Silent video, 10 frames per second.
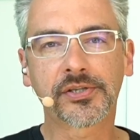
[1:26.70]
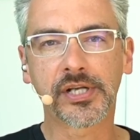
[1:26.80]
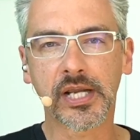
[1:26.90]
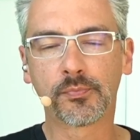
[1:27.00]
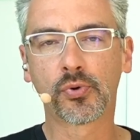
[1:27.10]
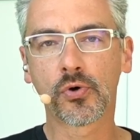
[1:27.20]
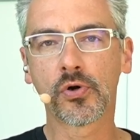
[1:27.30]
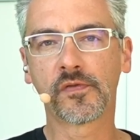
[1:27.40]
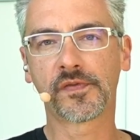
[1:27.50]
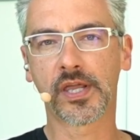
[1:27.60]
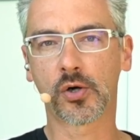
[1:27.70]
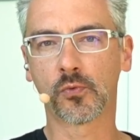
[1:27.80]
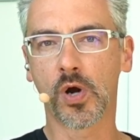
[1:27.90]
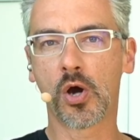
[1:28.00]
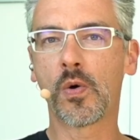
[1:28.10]
need proof that a
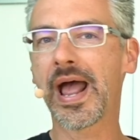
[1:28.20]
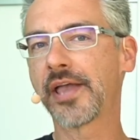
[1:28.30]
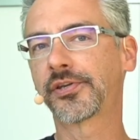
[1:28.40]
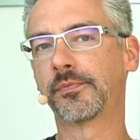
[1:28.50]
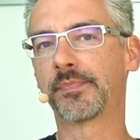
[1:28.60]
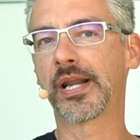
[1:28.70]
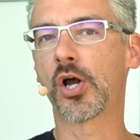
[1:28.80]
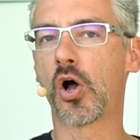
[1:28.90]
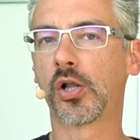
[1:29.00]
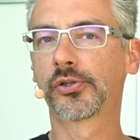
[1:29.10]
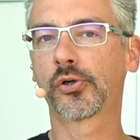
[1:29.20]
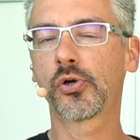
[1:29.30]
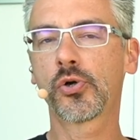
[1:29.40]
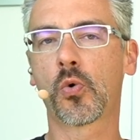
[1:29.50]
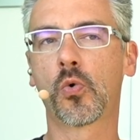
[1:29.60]
row hasn't been
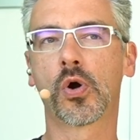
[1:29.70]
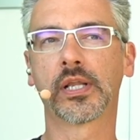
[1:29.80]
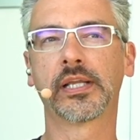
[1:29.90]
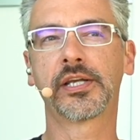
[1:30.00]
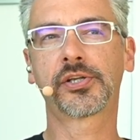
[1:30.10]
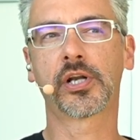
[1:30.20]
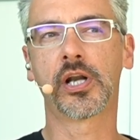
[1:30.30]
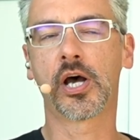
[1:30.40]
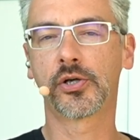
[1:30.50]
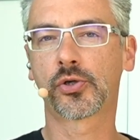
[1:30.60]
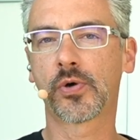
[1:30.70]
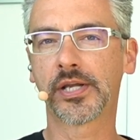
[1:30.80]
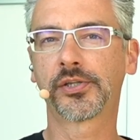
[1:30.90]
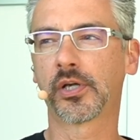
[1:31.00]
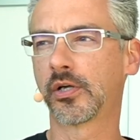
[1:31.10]
altered, or at least an
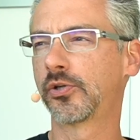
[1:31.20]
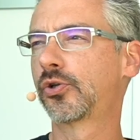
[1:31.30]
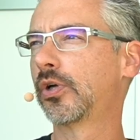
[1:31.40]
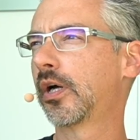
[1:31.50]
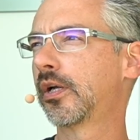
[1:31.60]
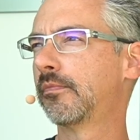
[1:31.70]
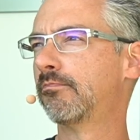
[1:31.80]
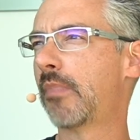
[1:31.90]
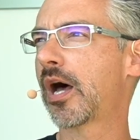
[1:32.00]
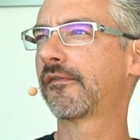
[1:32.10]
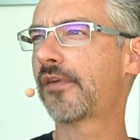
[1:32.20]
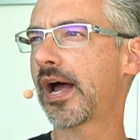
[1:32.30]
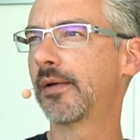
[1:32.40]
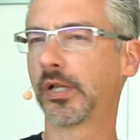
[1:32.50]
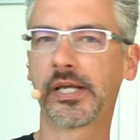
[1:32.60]

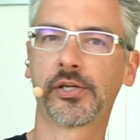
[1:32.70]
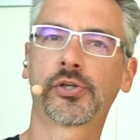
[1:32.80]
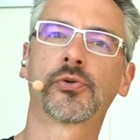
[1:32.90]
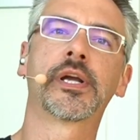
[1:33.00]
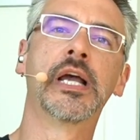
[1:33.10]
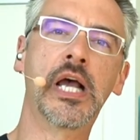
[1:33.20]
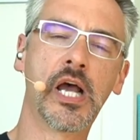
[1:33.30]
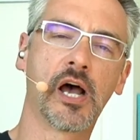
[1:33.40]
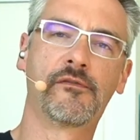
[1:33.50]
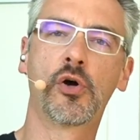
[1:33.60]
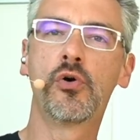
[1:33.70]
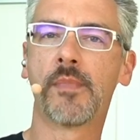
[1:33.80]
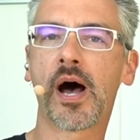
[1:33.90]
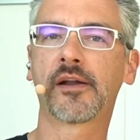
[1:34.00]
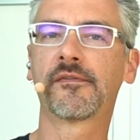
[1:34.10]
unmodifiable history of who
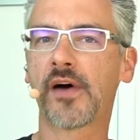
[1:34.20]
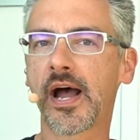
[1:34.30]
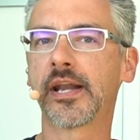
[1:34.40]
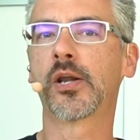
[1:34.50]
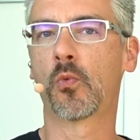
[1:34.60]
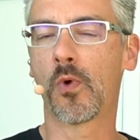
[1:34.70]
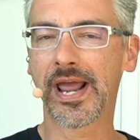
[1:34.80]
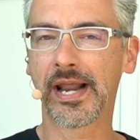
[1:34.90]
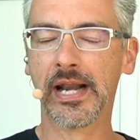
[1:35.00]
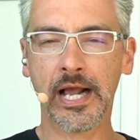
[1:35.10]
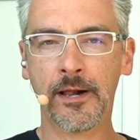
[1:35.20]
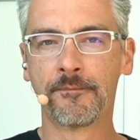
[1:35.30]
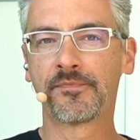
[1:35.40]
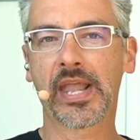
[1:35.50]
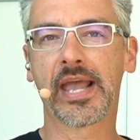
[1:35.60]
modified it when.
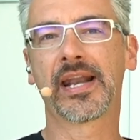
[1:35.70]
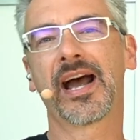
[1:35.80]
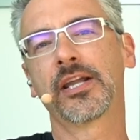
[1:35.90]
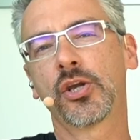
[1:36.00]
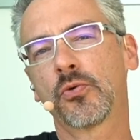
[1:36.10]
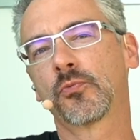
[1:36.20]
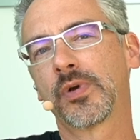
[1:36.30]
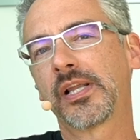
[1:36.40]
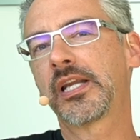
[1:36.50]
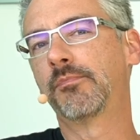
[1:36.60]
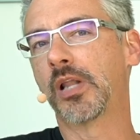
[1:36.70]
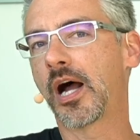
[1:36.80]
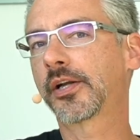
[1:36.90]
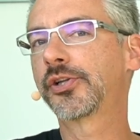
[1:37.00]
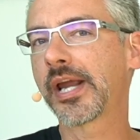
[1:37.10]
And you don't really need
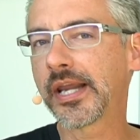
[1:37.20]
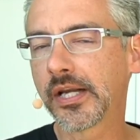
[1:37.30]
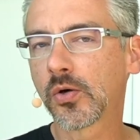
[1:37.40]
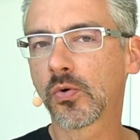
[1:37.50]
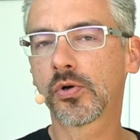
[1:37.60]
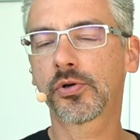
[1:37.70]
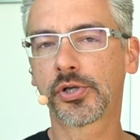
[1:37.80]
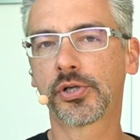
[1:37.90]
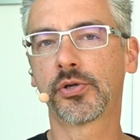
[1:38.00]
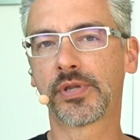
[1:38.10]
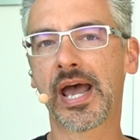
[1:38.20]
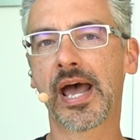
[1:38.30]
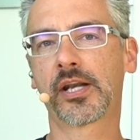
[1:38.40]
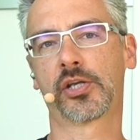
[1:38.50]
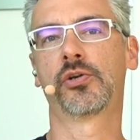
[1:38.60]
blockchain in order to do
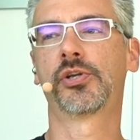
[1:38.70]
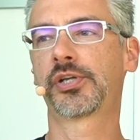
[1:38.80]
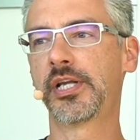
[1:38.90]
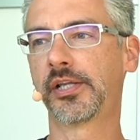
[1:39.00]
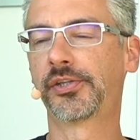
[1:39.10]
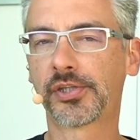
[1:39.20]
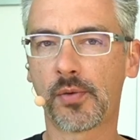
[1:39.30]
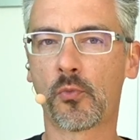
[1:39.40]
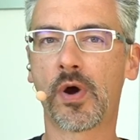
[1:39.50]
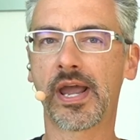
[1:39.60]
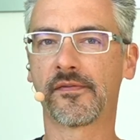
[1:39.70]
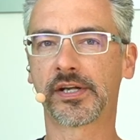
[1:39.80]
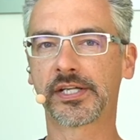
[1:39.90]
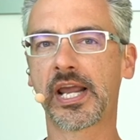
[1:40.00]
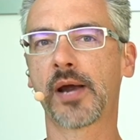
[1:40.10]
that. You just need some way of a
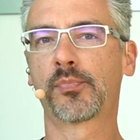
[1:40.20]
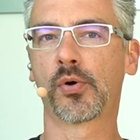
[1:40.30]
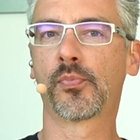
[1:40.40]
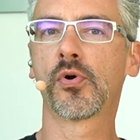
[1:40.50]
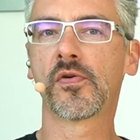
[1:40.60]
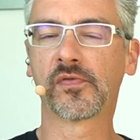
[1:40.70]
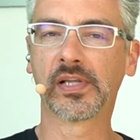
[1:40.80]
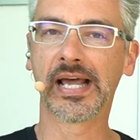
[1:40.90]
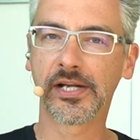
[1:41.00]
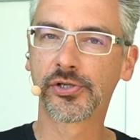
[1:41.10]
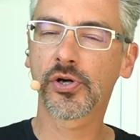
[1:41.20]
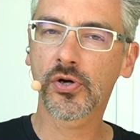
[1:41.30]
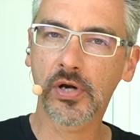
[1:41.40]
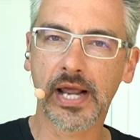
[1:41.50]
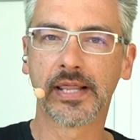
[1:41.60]
tamper-proof
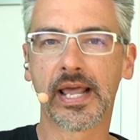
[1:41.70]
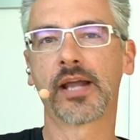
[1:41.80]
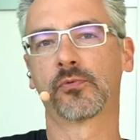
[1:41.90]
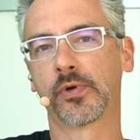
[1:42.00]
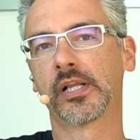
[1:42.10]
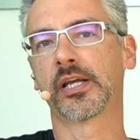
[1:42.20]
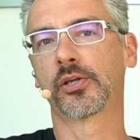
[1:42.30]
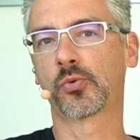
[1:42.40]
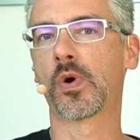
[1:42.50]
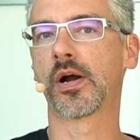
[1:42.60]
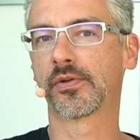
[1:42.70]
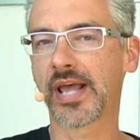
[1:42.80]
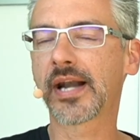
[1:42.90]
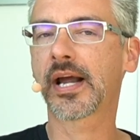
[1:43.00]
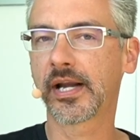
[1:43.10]
ledger, and that really is where
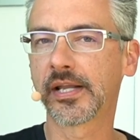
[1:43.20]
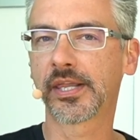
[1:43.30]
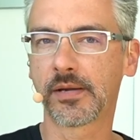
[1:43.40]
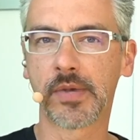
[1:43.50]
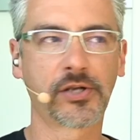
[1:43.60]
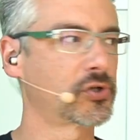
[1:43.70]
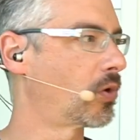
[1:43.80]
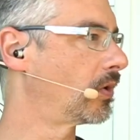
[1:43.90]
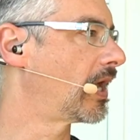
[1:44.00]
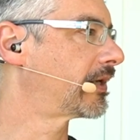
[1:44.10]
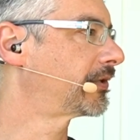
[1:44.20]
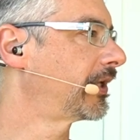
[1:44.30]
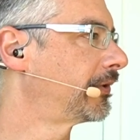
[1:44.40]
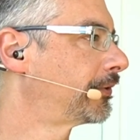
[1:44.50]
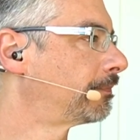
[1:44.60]
that kind of thing makes a whole lot of
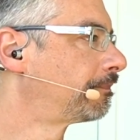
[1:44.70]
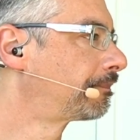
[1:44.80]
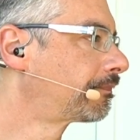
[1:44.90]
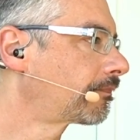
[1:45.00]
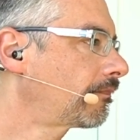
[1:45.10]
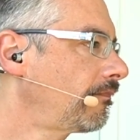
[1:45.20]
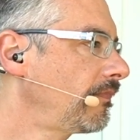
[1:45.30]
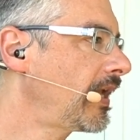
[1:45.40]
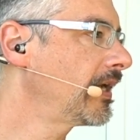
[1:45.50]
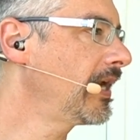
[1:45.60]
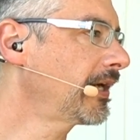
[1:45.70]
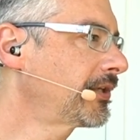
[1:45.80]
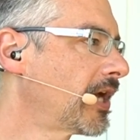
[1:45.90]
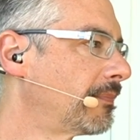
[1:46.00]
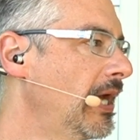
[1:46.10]
sense.
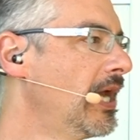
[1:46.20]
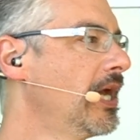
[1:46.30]
Next up,